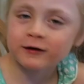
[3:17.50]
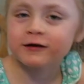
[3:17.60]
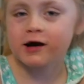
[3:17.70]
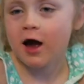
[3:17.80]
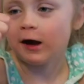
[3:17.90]

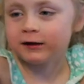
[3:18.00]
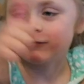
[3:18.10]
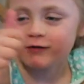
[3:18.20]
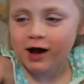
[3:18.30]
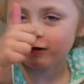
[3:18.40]
butter and jelly
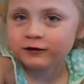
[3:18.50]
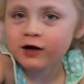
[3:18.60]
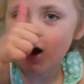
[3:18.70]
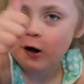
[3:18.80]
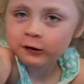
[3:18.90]
sandwiches and
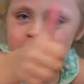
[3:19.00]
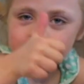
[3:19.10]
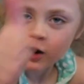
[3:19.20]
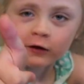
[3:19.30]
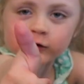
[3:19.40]
stuff I
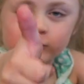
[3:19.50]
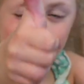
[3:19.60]
brought